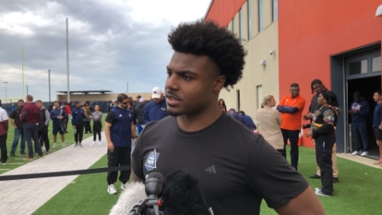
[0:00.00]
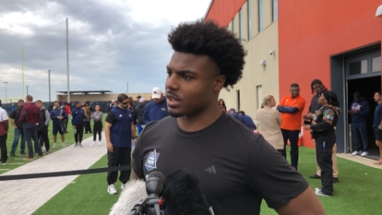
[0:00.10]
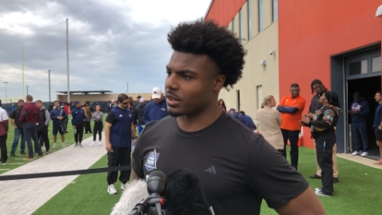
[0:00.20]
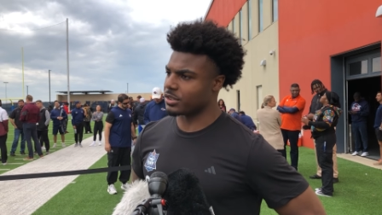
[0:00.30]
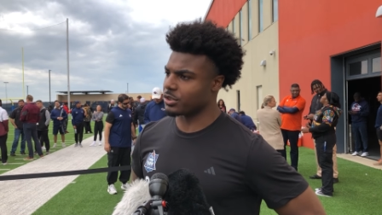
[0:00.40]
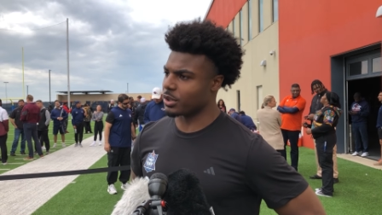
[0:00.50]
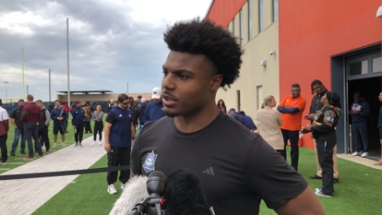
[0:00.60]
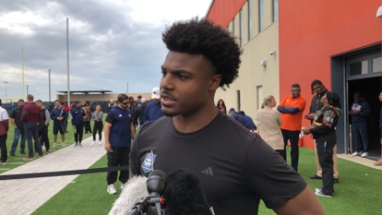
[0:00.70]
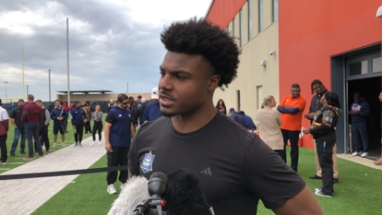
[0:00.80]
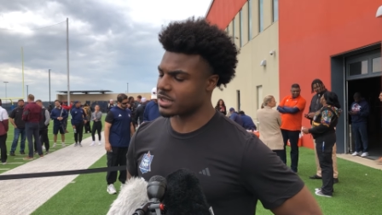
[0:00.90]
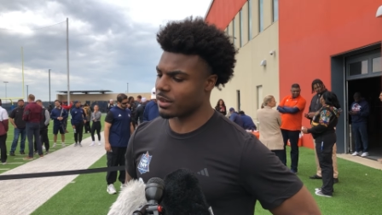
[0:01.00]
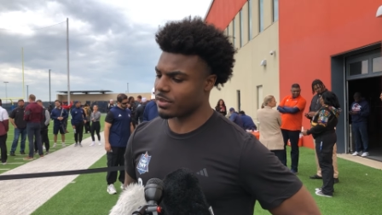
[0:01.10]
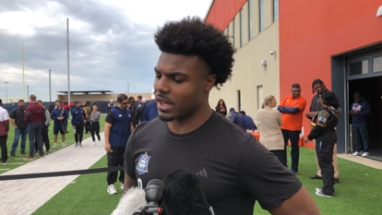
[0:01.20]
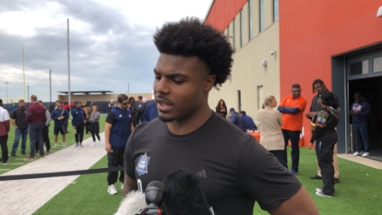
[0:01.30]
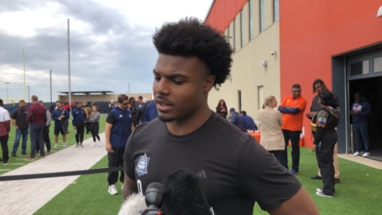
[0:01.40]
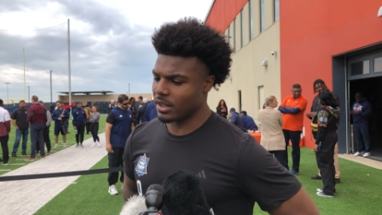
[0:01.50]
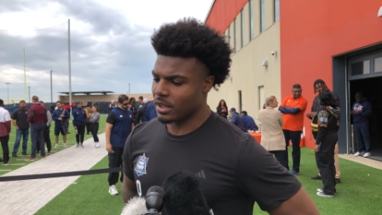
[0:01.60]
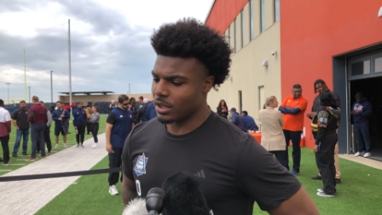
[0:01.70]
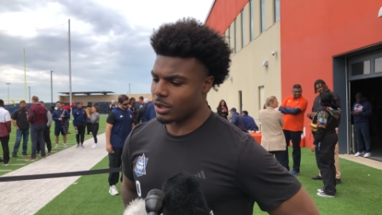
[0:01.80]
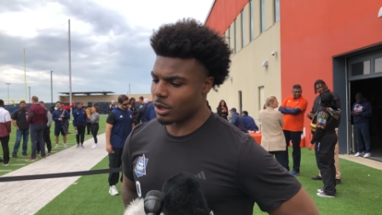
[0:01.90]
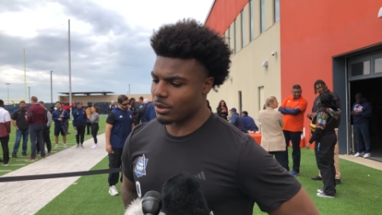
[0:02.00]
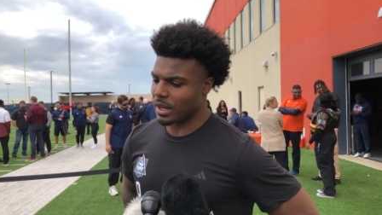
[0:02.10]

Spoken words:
in all the drills and stuff that, you know,